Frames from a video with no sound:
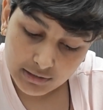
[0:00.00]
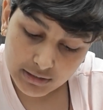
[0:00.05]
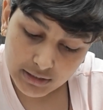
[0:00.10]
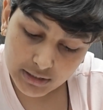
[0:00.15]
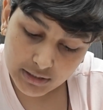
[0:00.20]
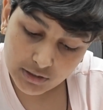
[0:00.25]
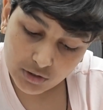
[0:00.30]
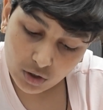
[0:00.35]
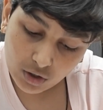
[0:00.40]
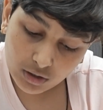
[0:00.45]

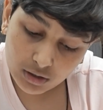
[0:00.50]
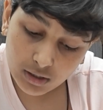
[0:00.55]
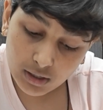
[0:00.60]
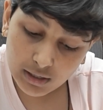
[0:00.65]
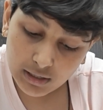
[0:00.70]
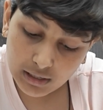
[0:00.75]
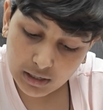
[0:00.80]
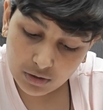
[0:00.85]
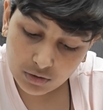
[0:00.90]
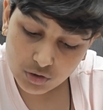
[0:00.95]
did not
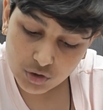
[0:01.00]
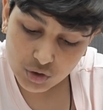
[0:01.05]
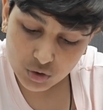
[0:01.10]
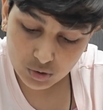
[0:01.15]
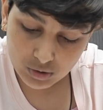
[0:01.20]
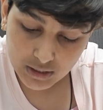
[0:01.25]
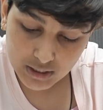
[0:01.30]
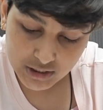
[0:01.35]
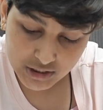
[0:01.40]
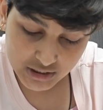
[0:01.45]
allow
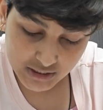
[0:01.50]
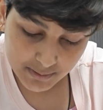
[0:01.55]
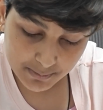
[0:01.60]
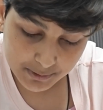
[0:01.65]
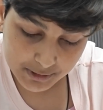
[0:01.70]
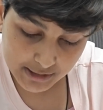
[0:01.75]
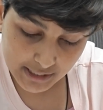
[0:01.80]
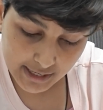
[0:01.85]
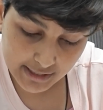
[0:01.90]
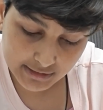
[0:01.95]
Chola
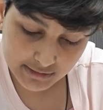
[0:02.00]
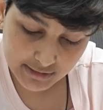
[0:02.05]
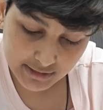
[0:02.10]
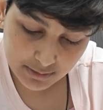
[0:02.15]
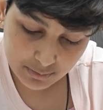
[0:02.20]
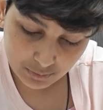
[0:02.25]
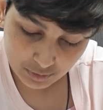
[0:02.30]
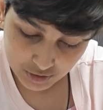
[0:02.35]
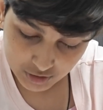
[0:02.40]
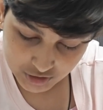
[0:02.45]
ships and
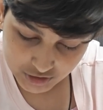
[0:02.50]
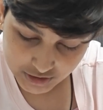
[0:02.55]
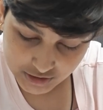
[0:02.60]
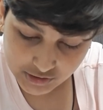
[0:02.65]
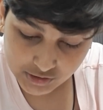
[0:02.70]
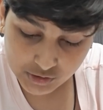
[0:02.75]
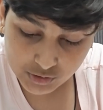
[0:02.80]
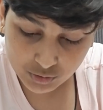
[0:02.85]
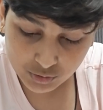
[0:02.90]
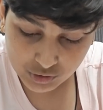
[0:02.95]
their
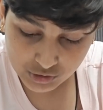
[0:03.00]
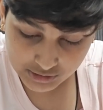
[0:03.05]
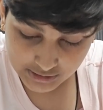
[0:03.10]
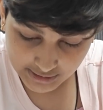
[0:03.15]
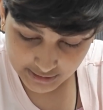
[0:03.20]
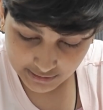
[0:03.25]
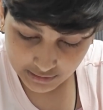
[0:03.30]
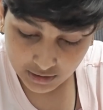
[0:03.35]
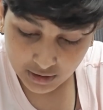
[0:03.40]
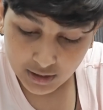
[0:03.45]
merchants to
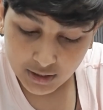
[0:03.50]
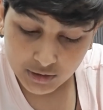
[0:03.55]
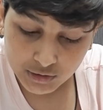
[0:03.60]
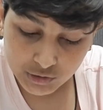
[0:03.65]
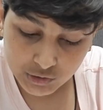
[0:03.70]
sail